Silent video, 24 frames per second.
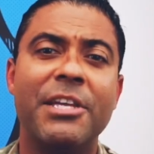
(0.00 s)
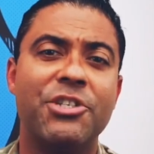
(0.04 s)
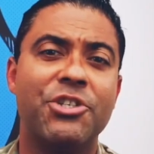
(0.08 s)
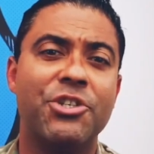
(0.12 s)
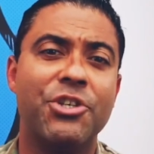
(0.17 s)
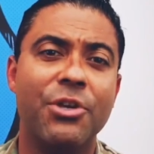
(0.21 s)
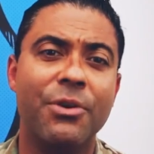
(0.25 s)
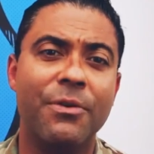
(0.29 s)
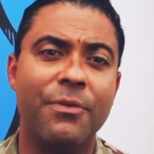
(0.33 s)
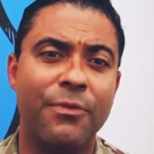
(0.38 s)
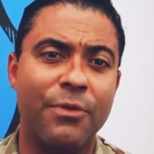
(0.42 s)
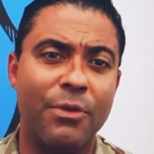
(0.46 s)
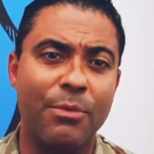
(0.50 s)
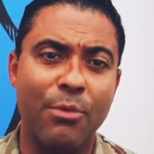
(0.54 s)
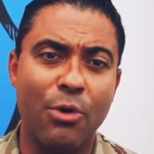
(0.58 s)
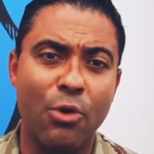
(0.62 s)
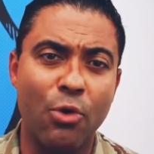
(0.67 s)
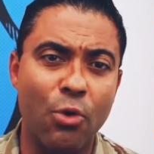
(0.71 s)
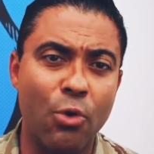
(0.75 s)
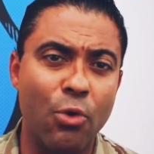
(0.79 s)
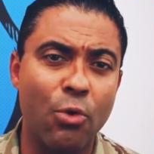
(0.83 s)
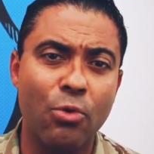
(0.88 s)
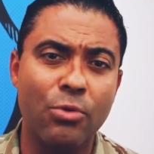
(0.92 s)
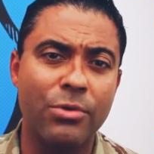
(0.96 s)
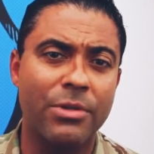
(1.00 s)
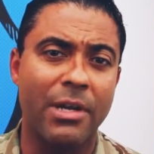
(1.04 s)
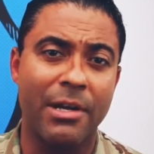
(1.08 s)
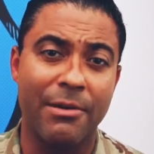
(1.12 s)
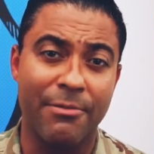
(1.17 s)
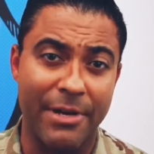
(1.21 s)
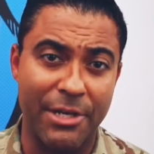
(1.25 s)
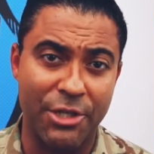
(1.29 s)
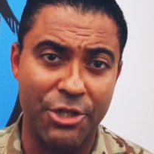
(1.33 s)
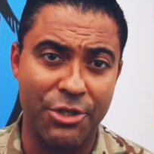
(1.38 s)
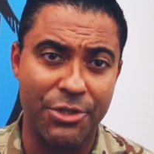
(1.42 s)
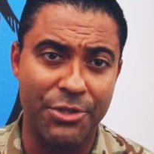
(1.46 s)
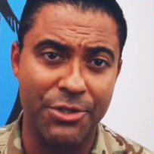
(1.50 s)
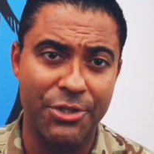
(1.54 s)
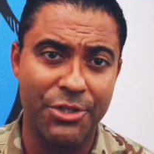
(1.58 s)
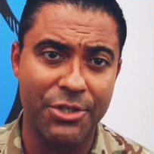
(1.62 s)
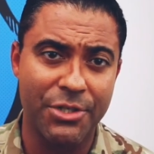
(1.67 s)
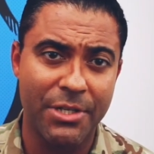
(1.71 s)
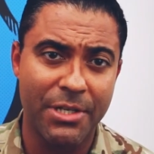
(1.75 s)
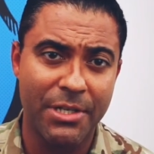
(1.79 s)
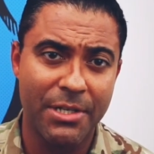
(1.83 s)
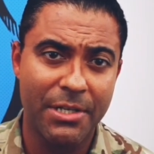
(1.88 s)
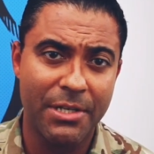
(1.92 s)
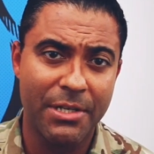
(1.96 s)
you from all
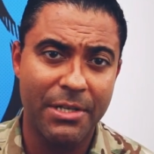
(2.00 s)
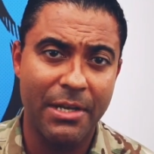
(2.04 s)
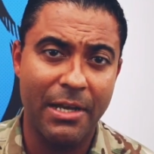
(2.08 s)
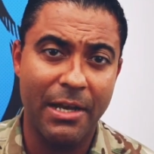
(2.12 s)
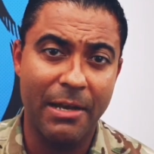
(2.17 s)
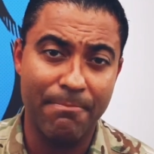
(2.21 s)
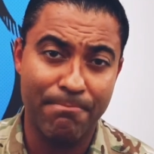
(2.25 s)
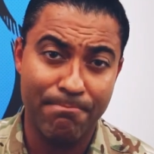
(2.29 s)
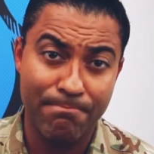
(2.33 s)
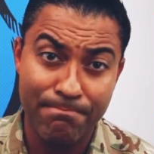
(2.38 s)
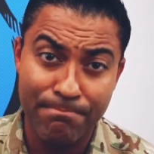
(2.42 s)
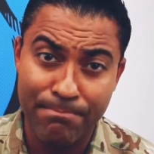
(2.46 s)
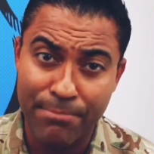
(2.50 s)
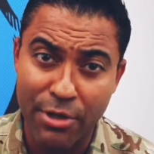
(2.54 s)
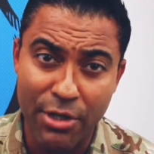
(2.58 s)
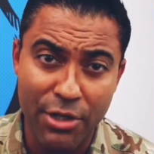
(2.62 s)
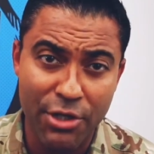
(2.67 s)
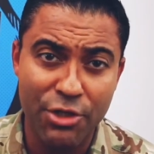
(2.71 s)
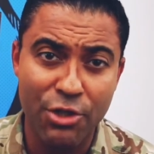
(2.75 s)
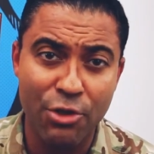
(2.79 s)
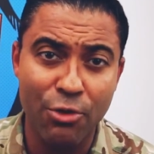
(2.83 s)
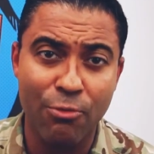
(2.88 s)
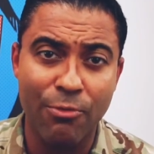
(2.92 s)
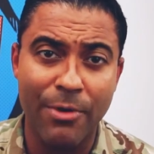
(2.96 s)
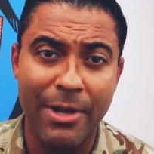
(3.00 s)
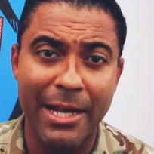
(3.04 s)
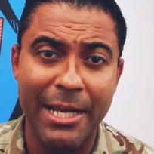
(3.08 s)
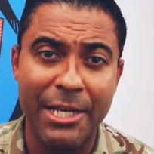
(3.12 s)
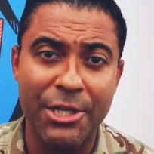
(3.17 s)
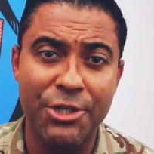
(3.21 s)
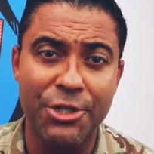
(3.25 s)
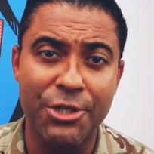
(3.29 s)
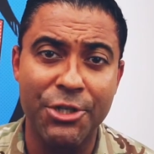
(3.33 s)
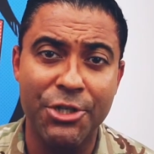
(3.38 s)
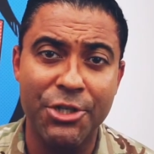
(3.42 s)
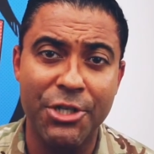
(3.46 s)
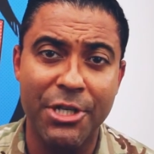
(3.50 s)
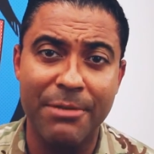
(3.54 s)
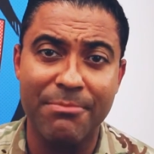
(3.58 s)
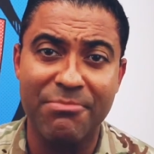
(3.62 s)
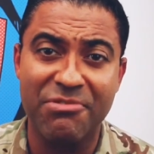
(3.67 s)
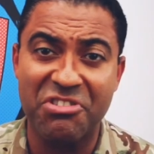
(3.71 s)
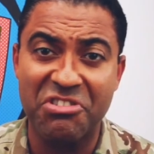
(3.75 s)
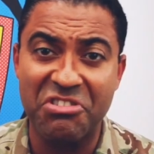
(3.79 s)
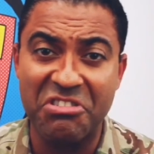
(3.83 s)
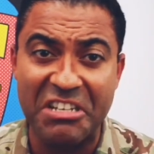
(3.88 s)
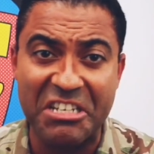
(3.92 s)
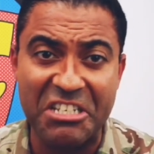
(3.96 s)
directions. Personal
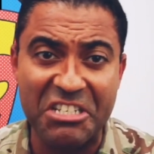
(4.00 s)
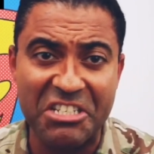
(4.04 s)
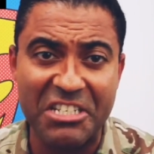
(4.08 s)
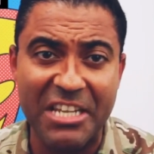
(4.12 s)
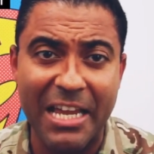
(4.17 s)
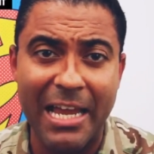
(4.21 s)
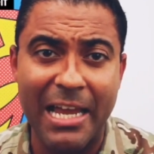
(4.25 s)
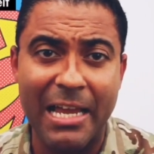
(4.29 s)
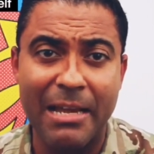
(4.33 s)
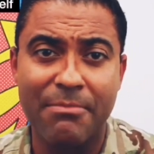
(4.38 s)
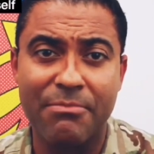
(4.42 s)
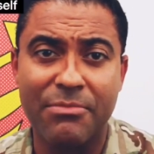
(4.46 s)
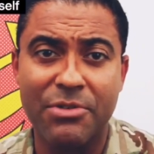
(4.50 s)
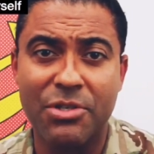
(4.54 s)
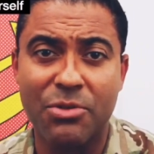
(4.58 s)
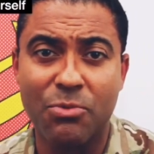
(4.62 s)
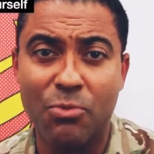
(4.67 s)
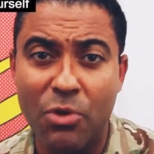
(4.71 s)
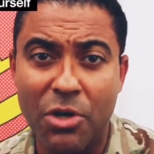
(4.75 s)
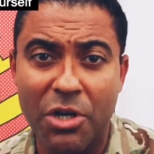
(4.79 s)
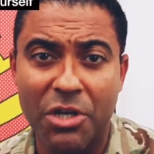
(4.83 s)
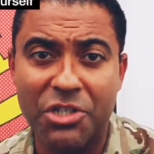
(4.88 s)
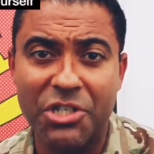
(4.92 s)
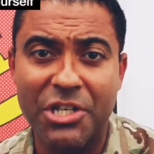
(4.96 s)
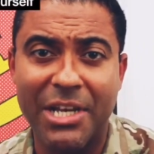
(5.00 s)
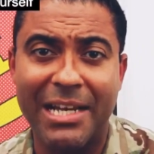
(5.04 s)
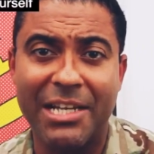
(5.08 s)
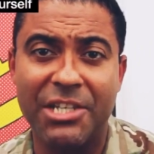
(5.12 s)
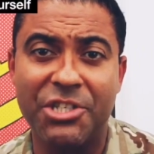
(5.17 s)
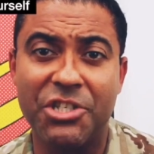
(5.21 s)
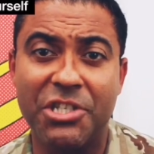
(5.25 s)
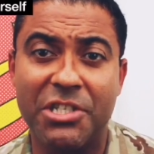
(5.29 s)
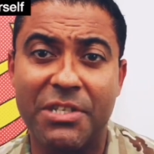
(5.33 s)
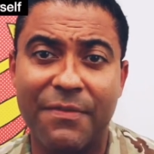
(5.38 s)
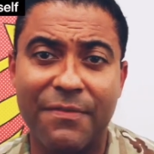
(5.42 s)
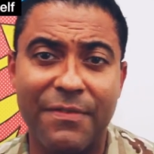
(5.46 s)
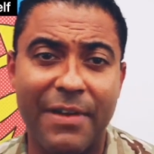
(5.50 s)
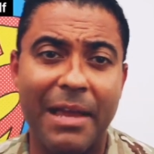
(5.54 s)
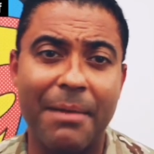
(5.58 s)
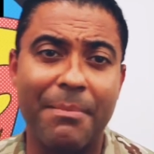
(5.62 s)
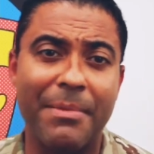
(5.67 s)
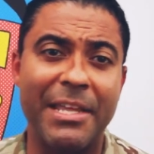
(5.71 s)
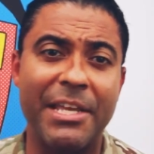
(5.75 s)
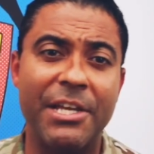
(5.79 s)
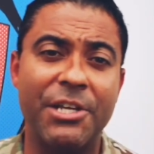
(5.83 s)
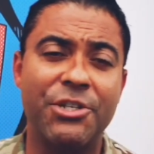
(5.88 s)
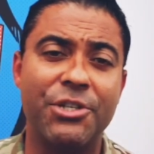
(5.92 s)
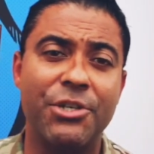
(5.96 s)
relationships, exams, work challenges,
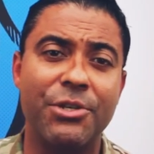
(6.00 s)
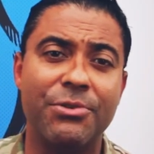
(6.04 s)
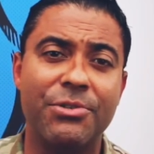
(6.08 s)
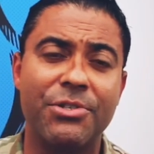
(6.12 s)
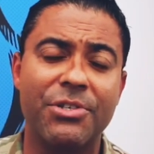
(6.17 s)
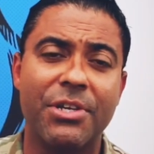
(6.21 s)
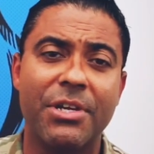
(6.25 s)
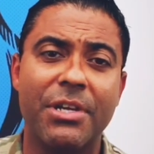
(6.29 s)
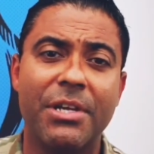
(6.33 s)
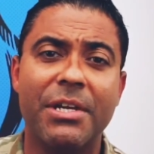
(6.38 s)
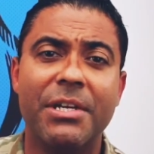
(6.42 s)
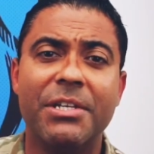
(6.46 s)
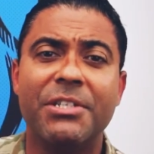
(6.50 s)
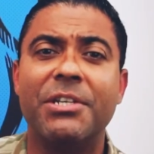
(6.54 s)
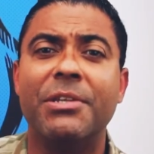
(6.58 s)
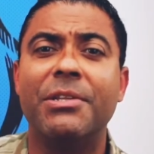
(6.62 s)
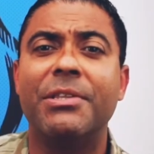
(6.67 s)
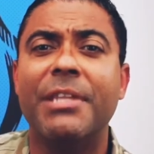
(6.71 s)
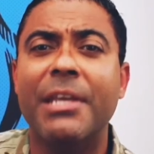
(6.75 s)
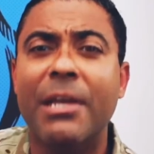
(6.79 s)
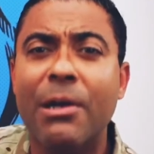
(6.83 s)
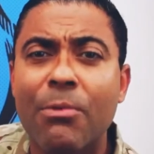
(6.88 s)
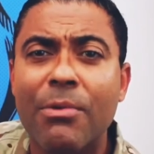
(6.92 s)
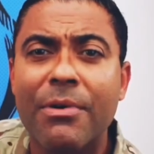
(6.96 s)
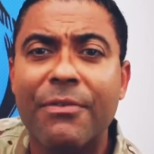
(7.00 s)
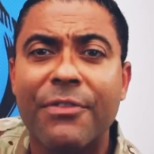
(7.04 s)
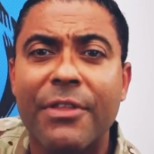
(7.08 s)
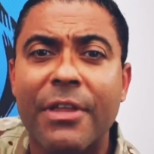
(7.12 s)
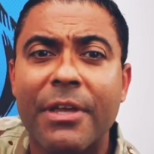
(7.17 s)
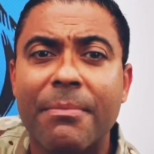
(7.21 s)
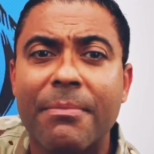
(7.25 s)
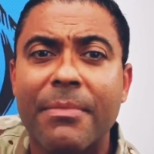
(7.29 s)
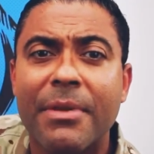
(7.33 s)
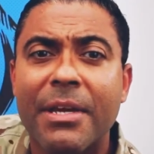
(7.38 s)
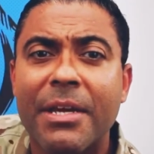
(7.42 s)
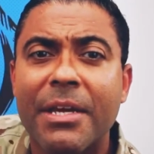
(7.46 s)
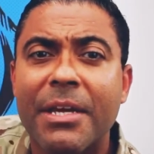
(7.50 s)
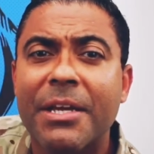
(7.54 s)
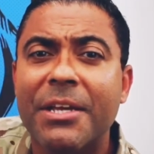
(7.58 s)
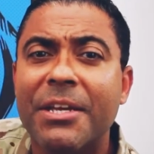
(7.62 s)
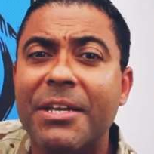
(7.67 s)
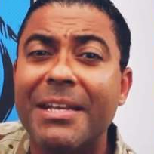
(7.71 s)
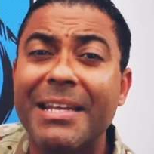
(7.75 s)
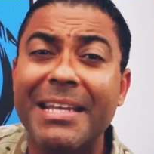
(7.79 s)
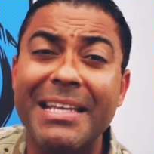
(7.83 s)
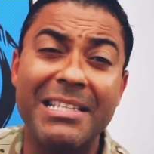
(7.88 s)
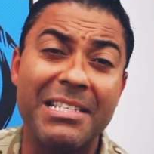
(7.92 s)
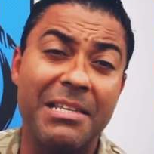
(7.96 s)
family issues. To deal with them,
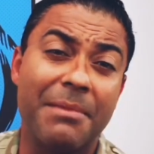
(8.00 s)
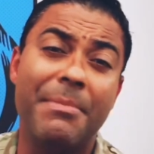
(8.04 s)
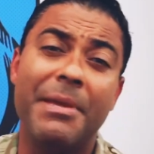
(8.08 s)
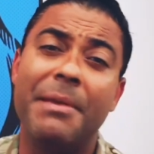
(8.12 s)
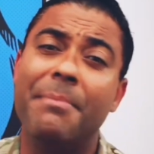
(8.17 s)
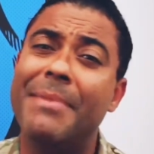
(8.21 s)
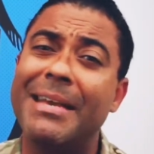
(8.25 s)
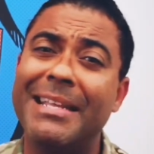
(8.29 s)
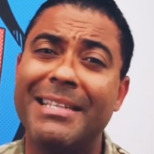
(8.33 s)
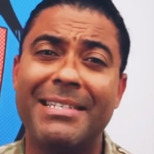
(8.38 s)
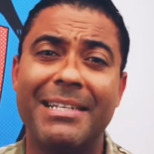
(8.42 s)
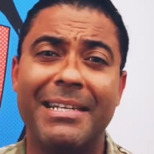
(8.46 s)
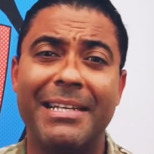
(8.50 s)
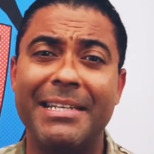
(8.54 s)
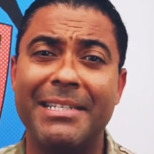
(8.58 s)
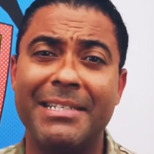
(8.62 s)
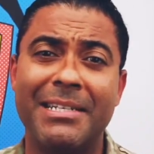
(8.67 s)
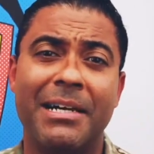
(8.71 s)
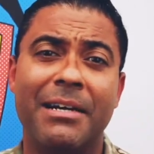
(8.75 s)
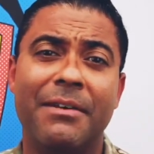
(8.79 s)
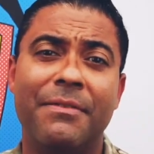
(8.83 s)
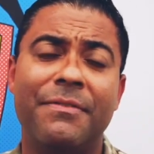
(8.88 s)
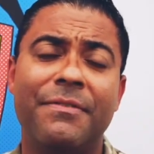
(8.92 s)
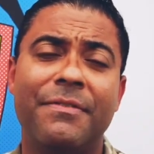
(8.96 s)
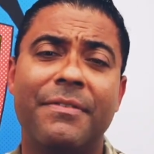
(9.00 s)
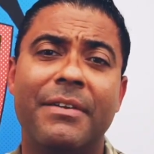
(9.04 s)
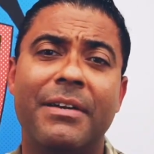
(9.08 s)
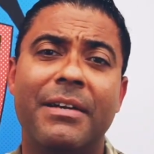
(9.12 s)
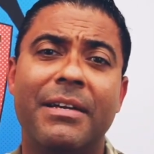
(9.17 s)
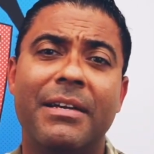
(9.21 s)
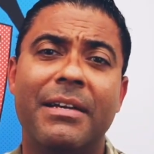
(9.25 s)
you need to be mentally tough.